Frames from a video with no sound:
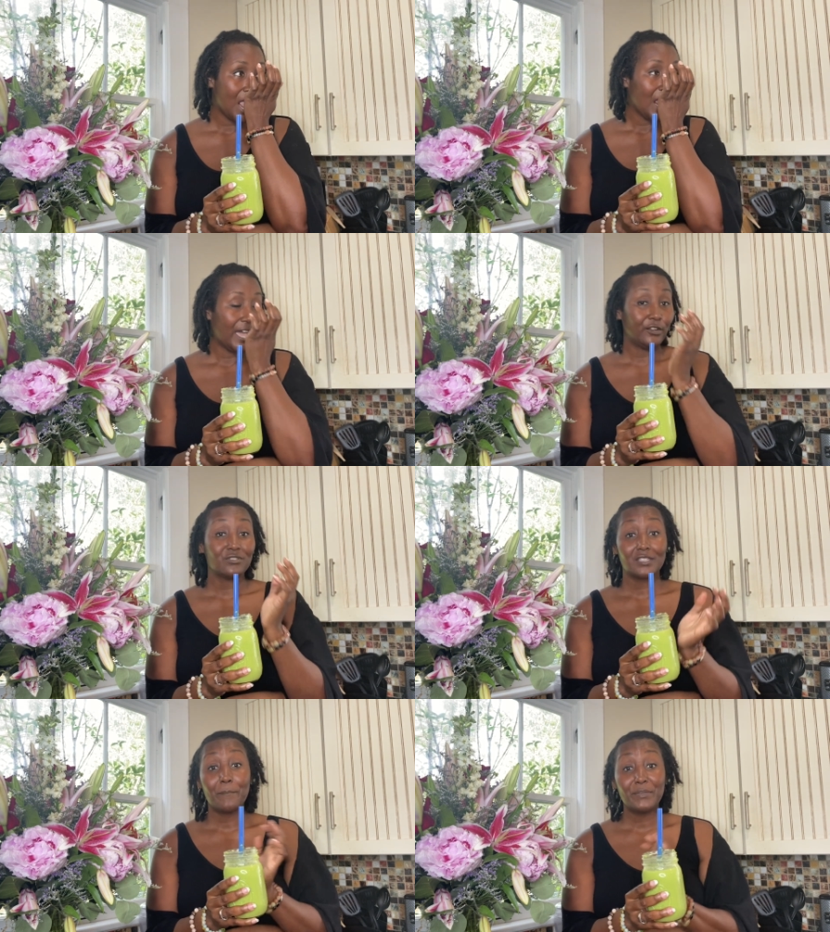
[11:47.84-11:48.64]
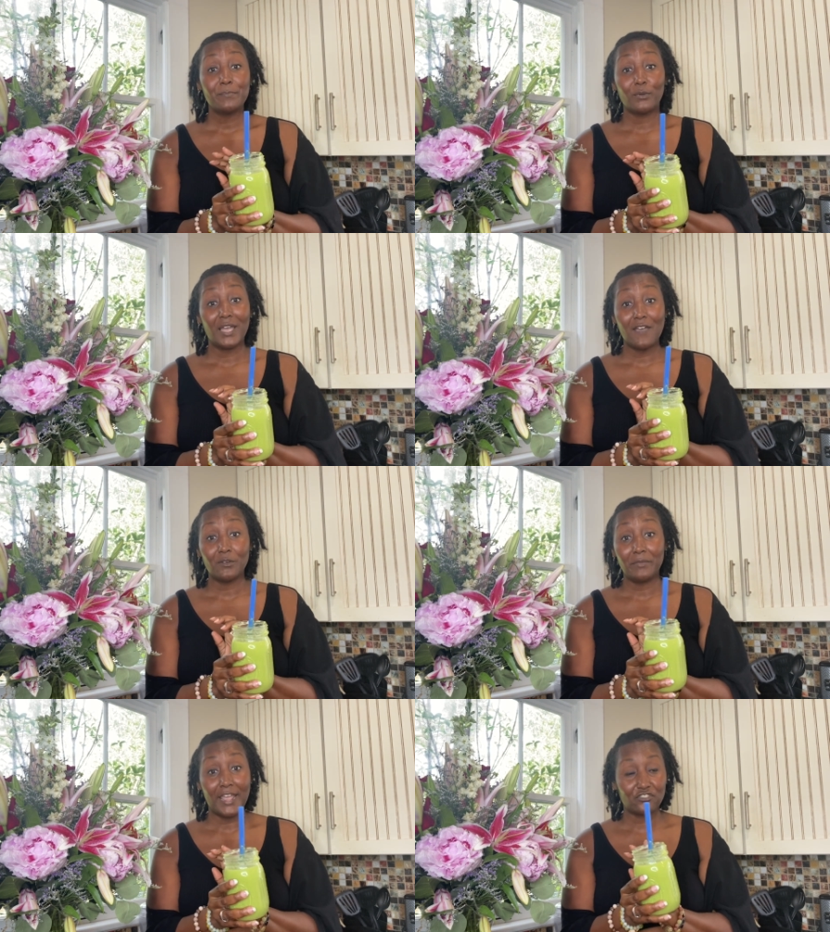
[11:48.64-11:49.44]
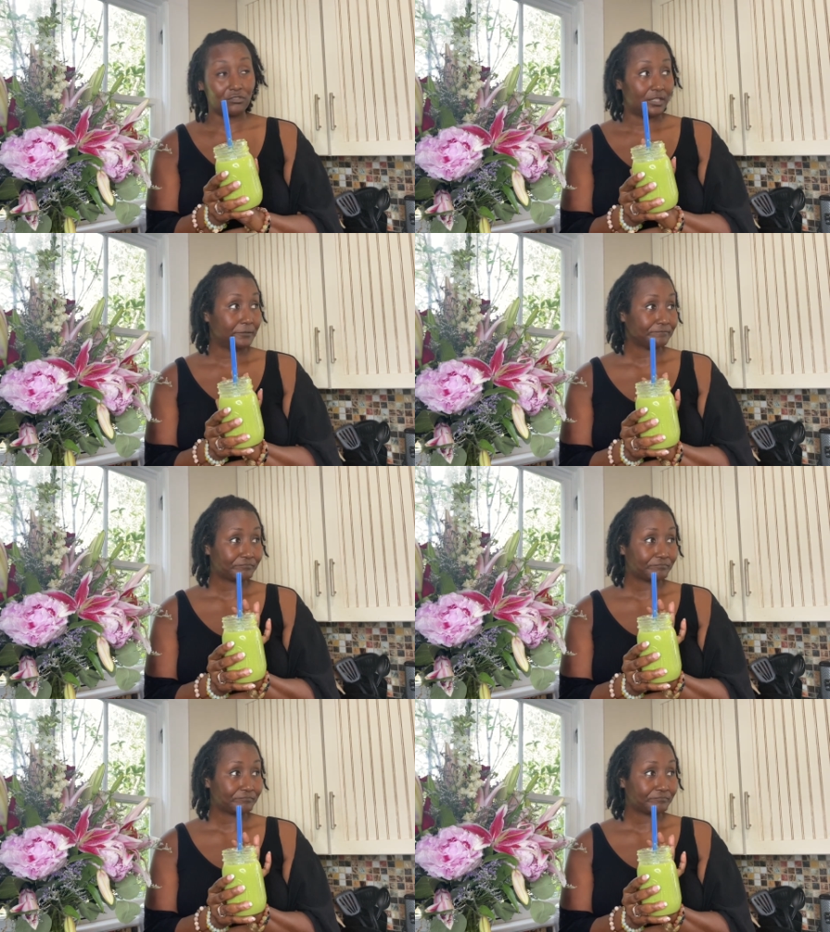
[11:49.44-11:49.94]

I know some people have them naturally.